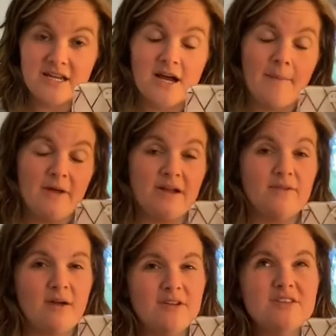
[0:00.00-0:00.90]
and
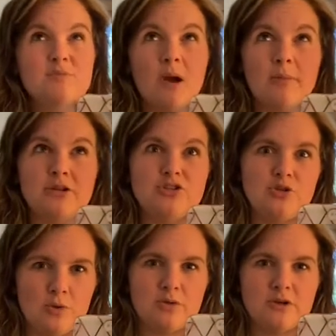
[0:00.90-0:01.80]
I've done this probably
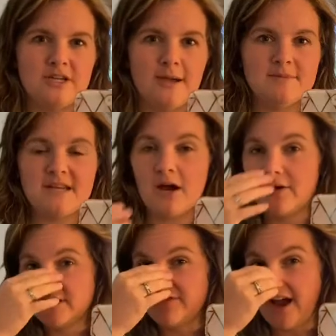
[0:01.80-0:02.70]
2 or 3 times now,
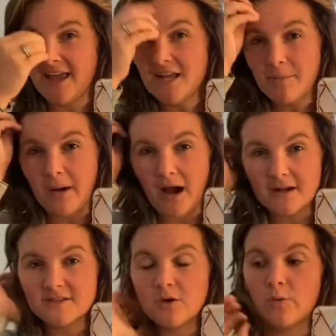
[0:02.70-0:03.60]
is if I get a
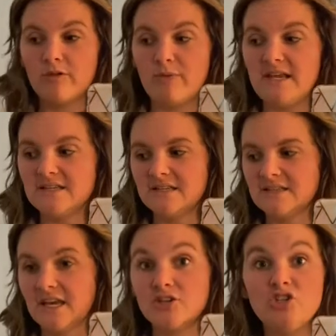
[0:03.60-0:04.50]
box with pieces,
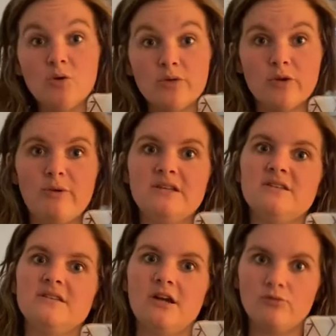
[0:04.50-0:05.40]
like 2 or 3
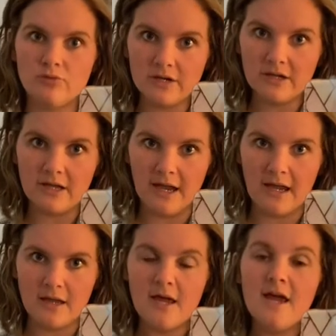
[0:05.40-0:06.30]
pieces that I really
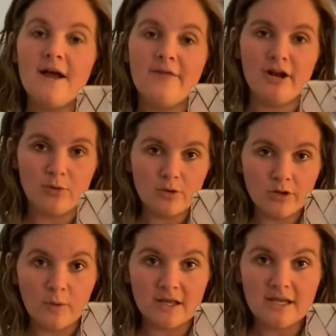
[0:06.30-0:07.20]
like and that I really
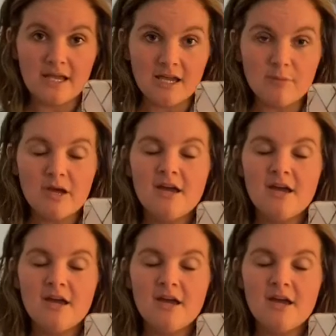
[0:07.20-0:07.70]
want to keep,